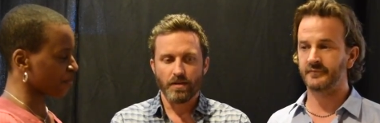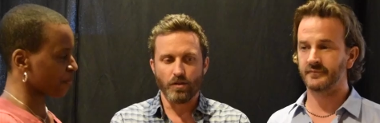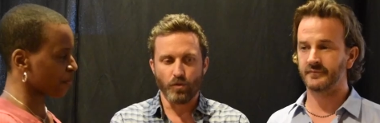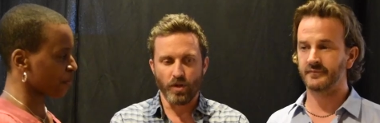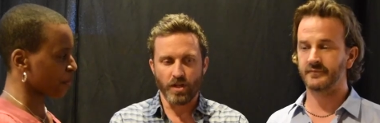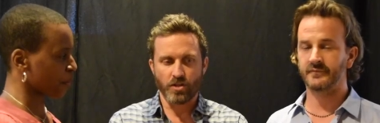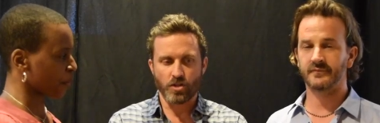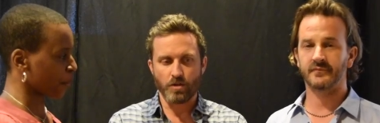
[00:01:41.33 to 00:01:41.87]
Speaker 1: the
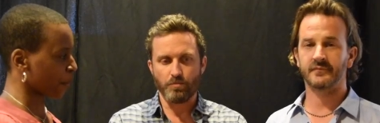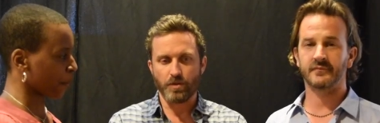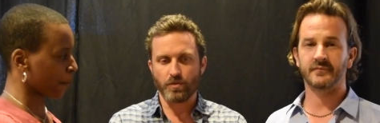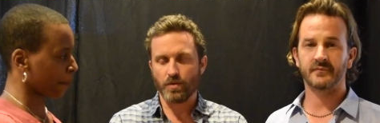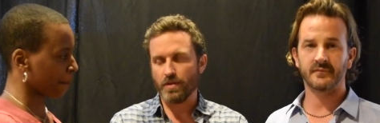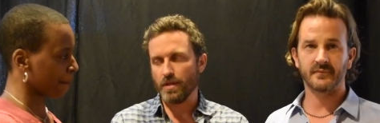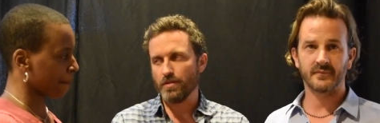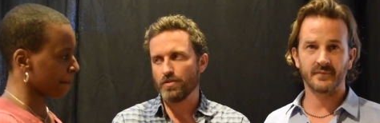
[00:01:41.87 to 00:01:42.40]
relationship
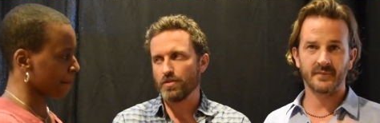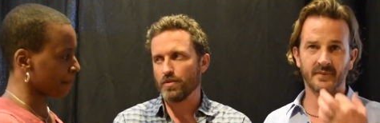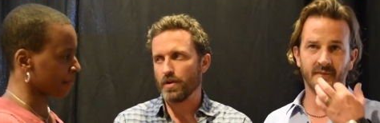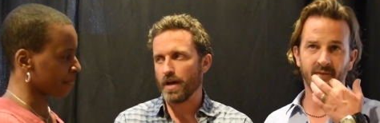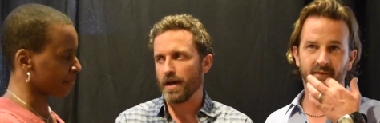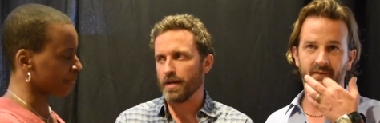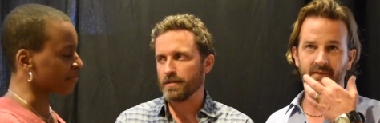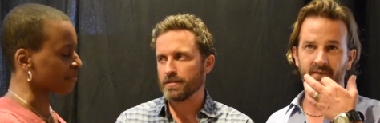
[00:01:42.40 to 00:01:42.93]
between these two
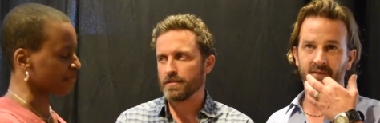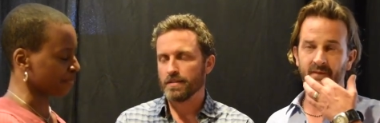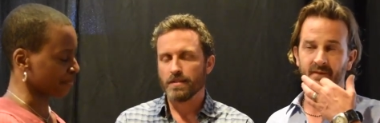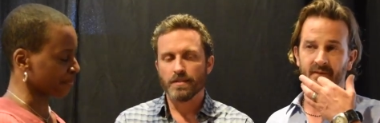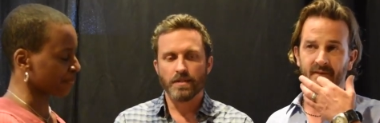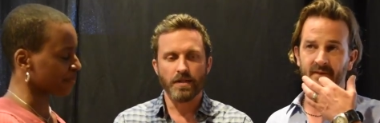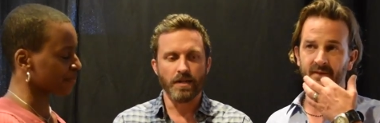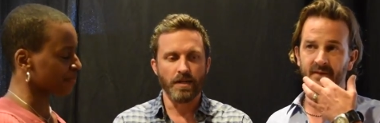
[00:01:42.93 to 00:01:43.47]
guys,
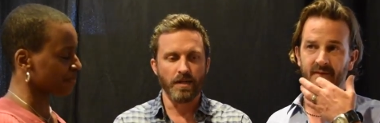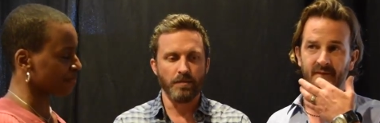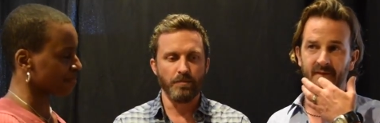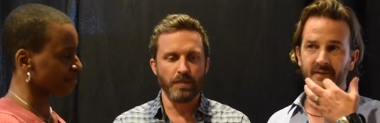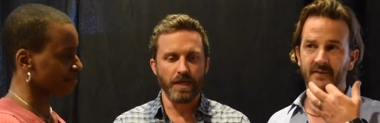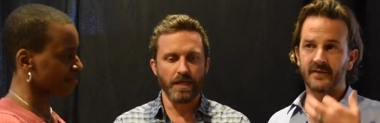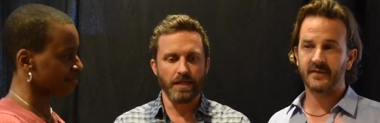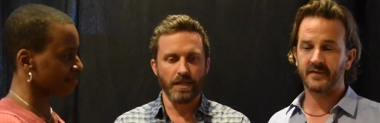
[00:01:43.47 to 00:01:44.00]

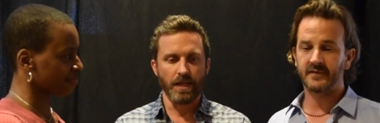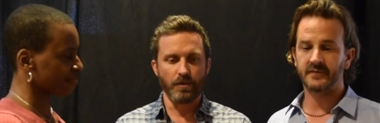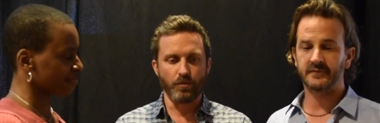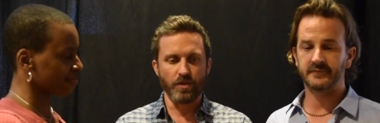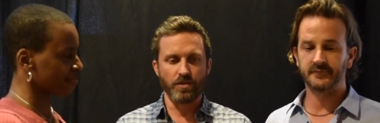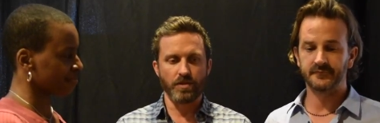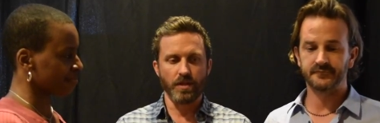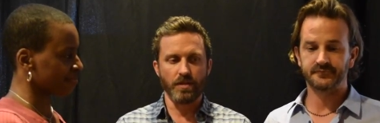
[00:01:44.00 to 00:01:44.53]
um, and like
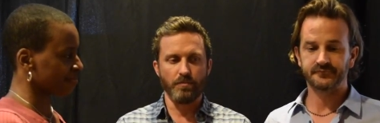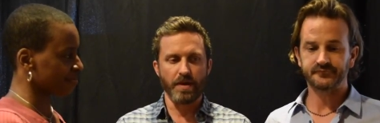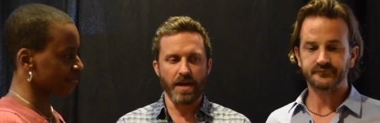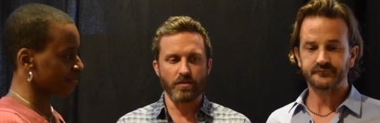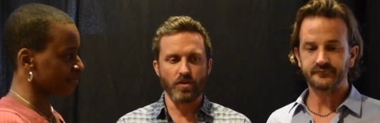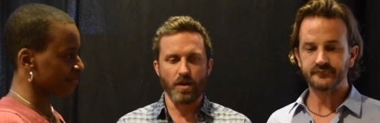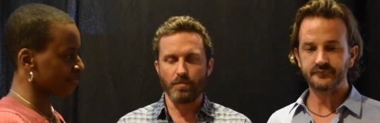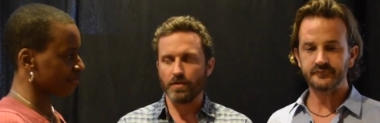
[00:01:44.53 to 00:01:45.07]
Rich said, the
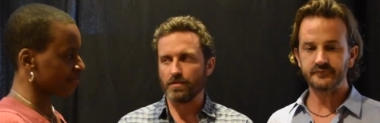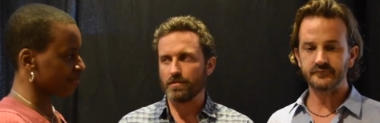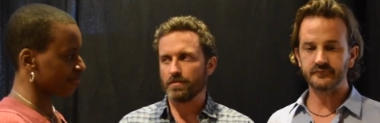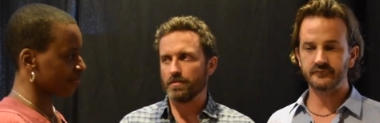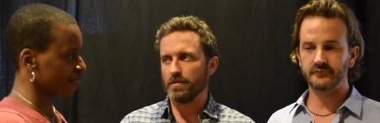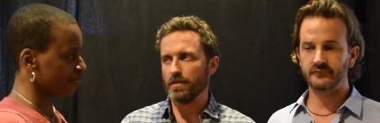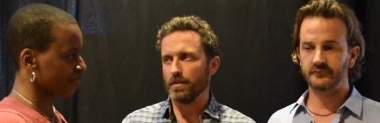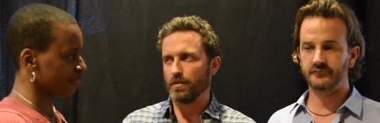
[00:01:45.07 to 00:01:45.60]
backdrop
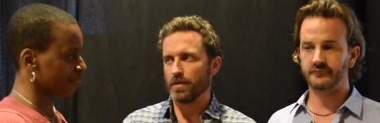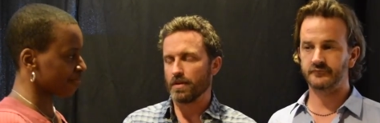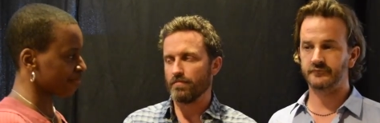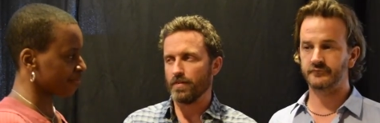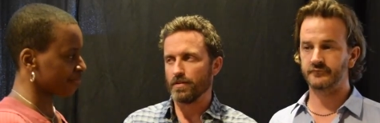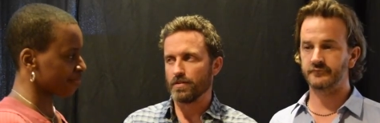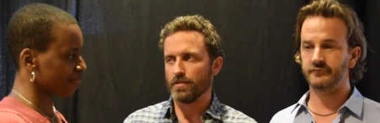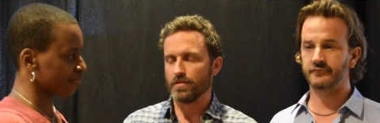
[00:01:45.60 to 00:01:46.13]
is you know the
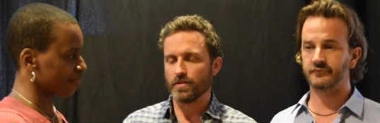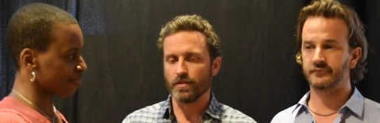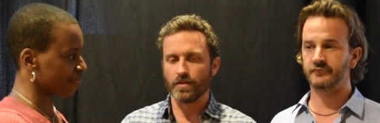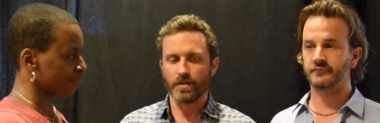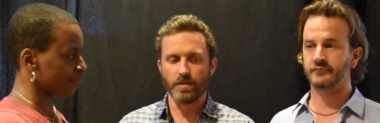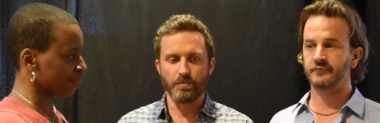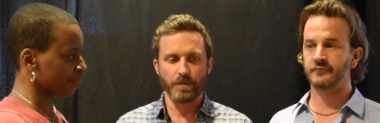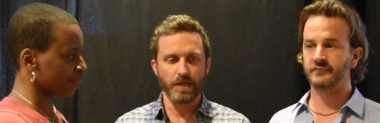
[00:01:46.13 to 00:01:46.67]
convention
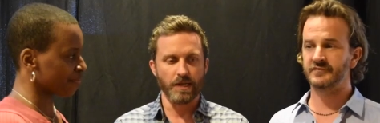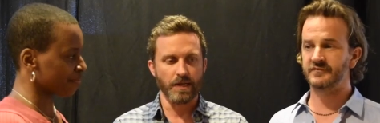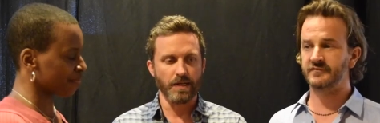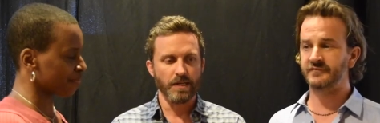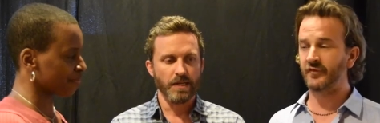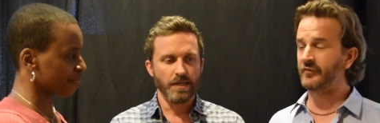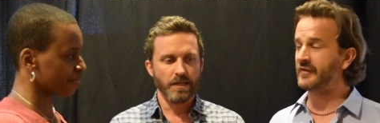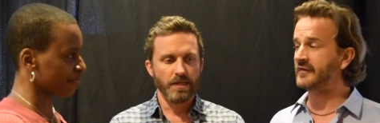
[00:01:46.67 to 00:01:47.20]
circuit. But uh,
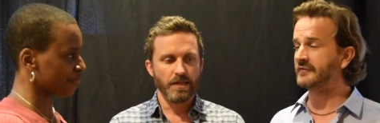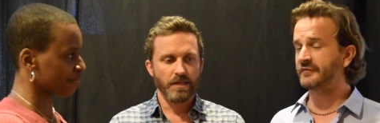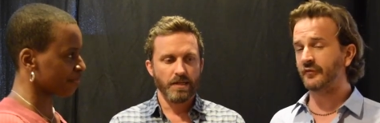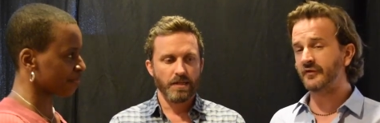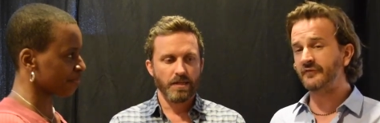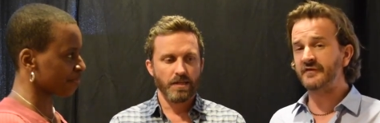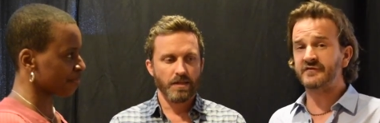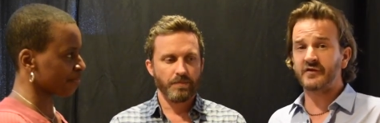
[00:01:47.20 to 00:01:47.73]
so
Speaker 2: the so
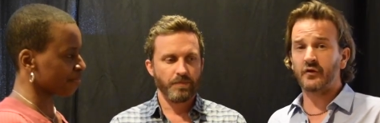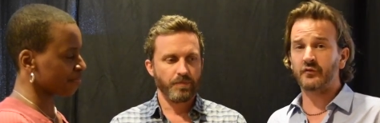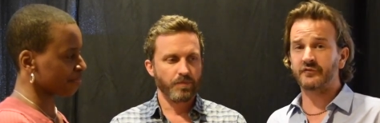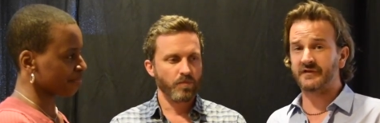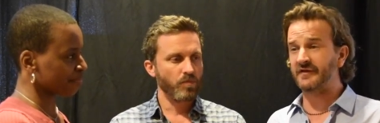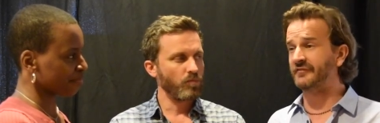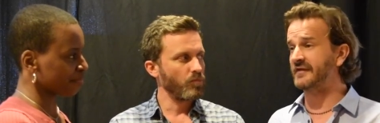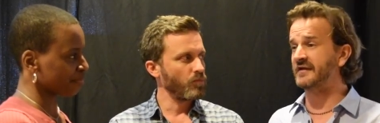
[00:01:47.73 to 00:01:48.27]
convention
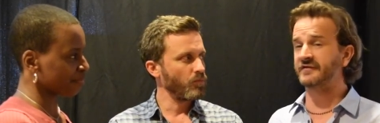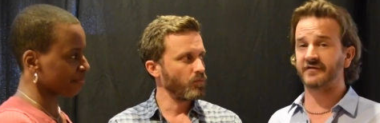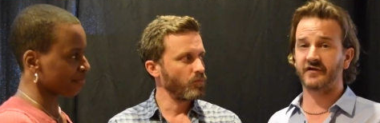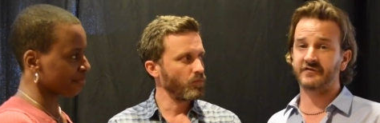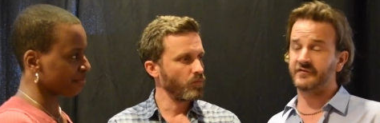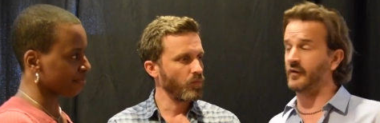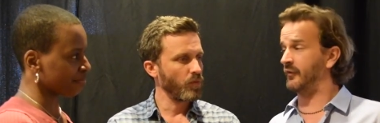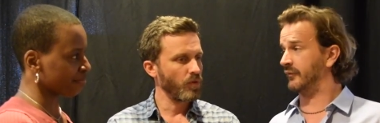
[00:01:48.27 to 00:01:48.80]
goers get the
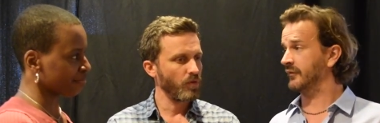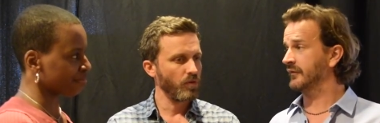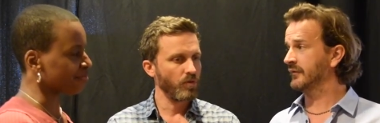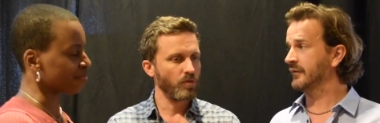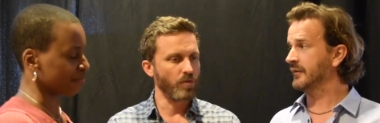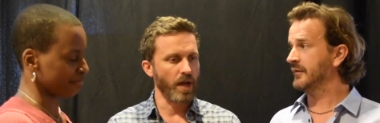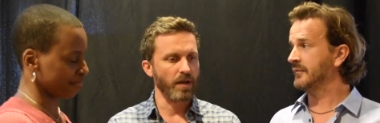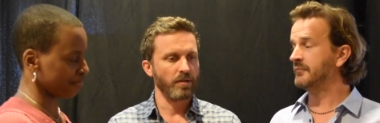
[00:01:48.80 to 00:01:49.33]
inside joke,
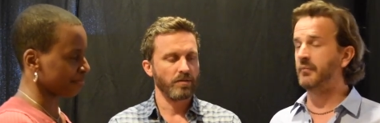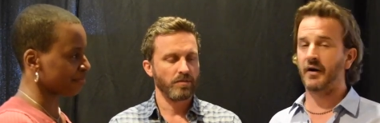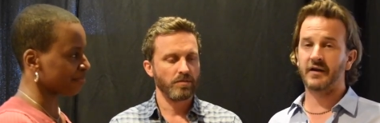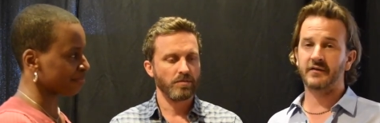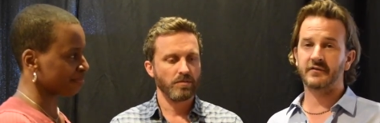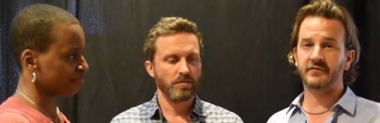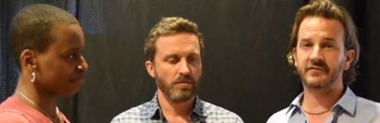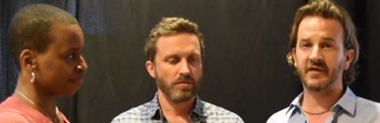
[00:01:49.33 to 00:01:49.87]
right?
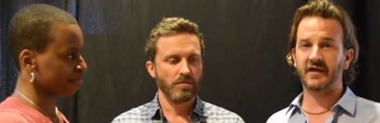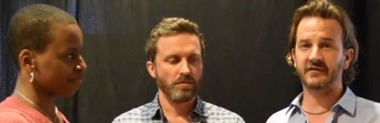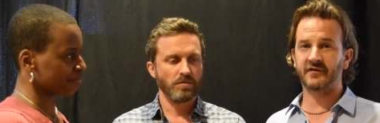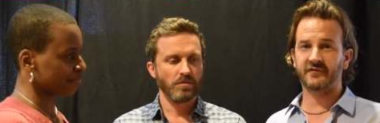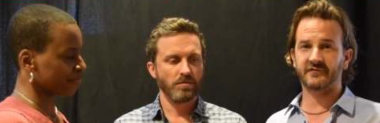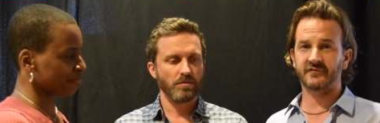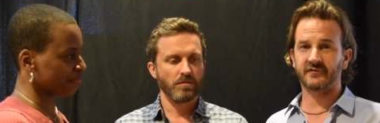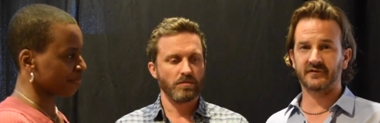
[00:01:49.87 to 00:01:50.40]
But that
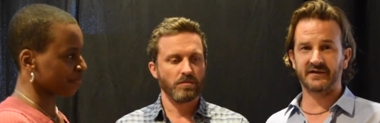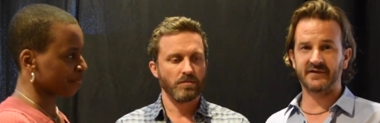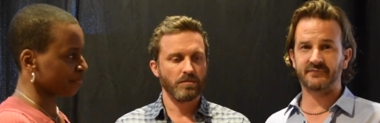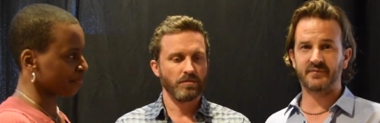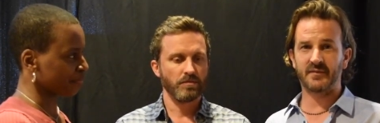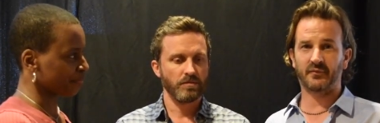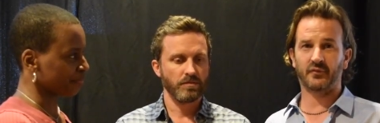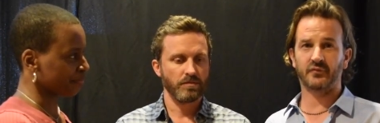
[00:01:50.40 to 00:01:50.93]
doesn't leave
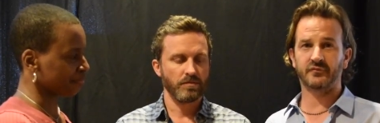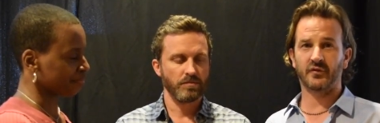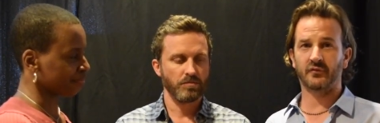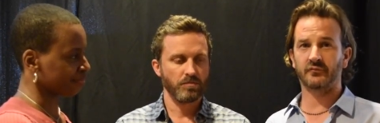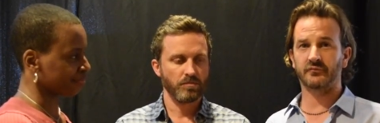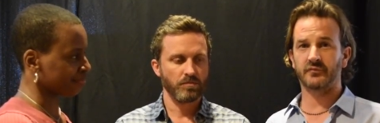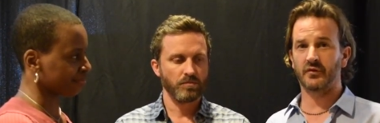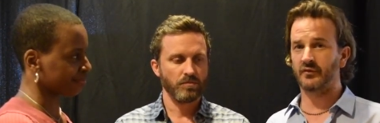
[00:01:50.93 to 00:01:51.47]
people who
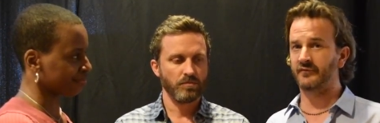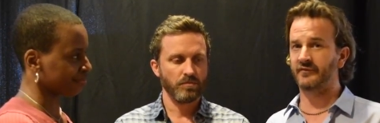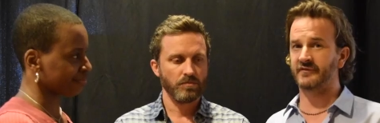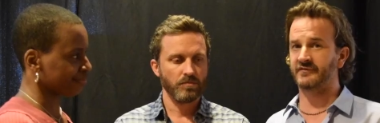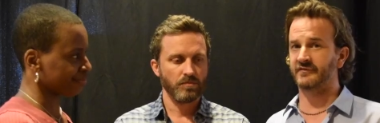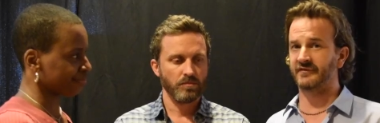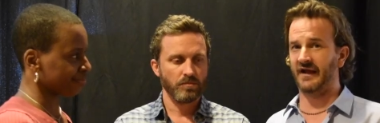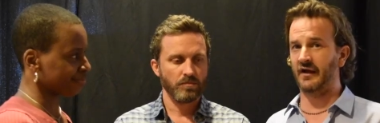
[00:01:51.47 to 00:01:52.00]
don't know
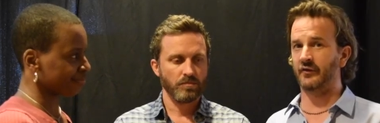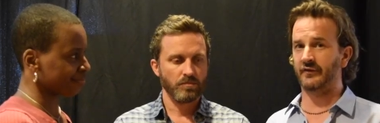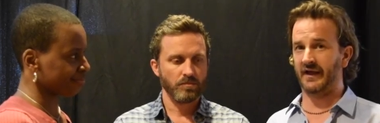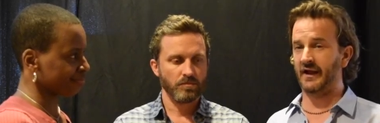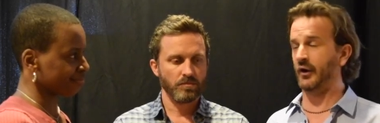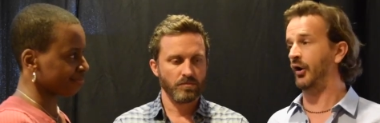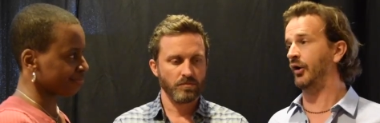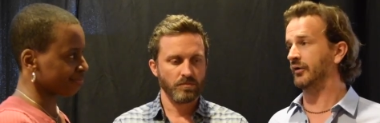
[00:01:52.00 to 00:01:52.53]
conventions out
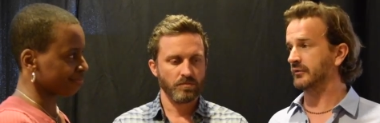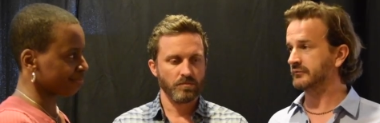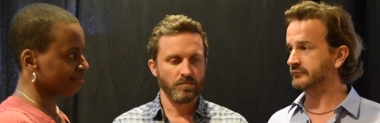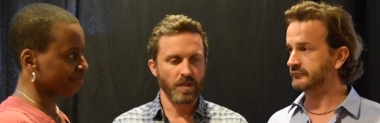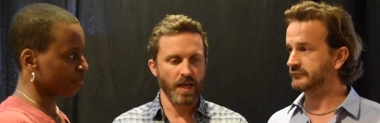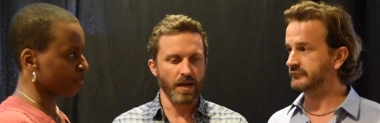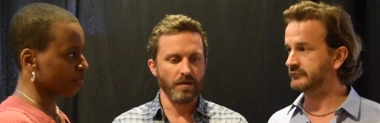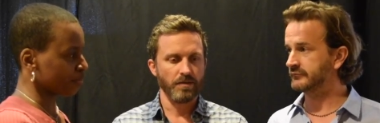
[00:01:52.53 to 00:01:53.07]
at all.
Speaker 1: Yeah,